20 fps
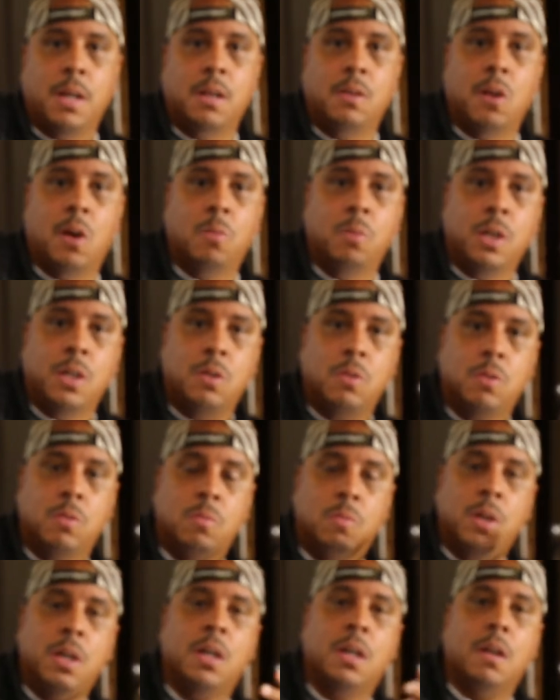even though
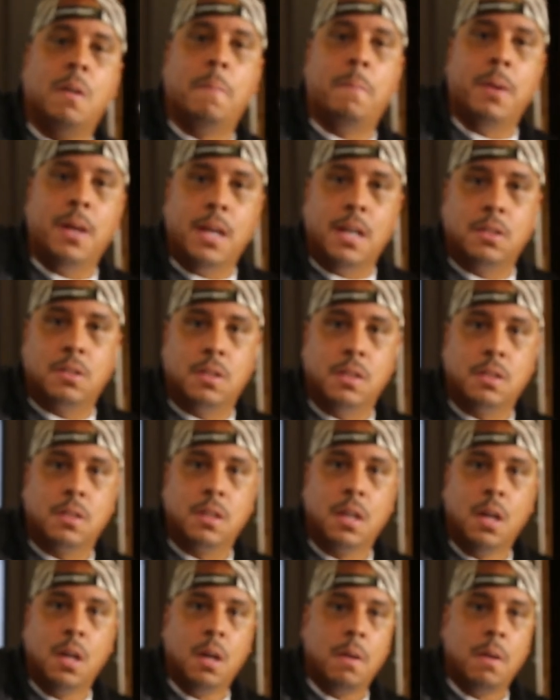we're in the business,